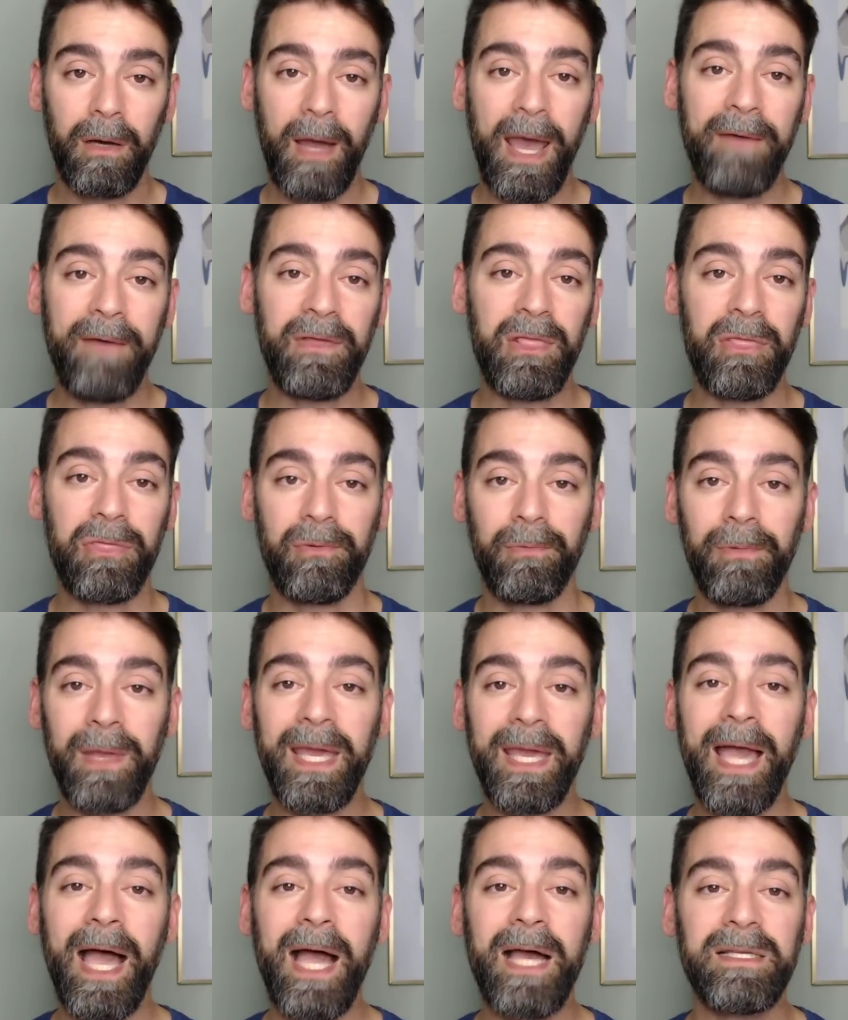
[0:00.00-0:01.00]
Having
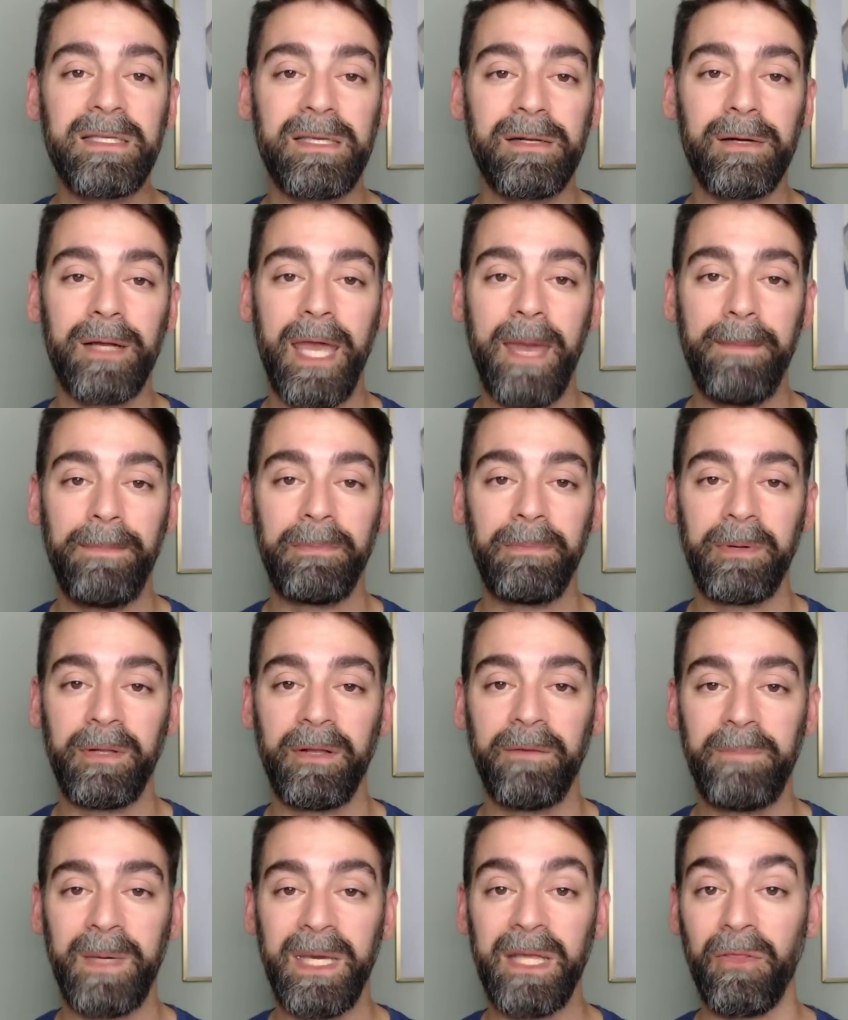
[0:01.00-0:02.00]
3 guys that are capable
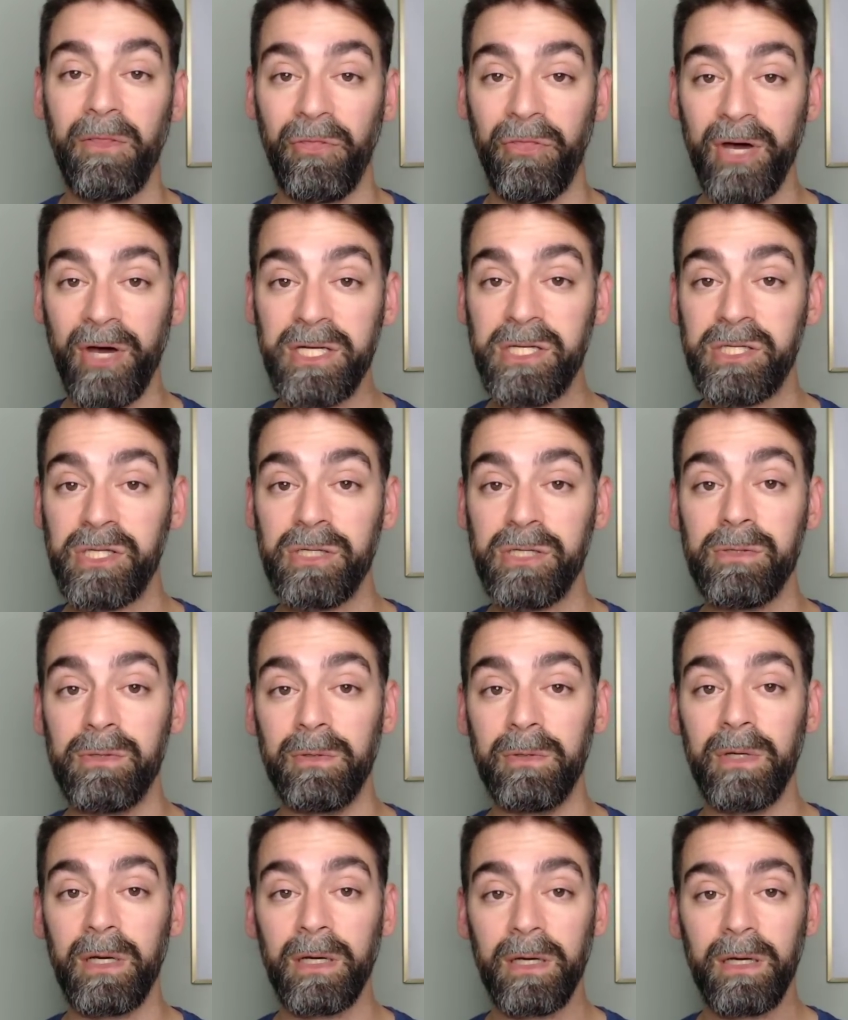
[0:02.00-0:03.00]
of being the
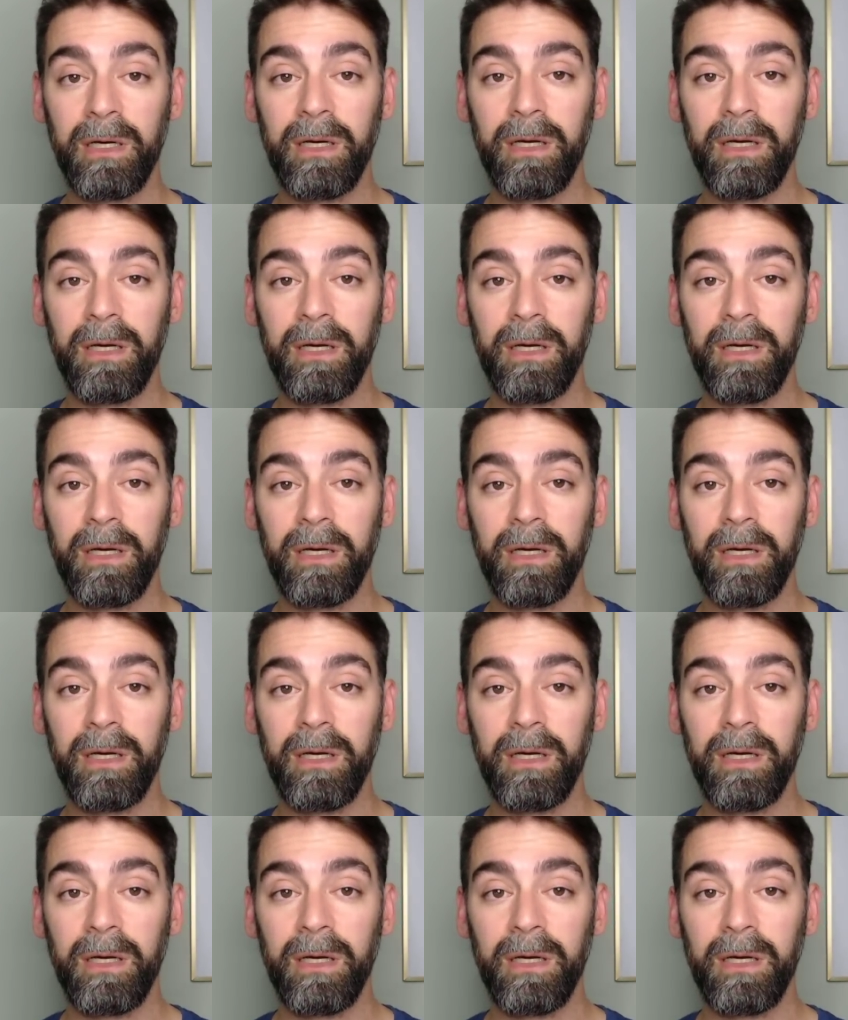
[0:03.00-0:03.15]
dude,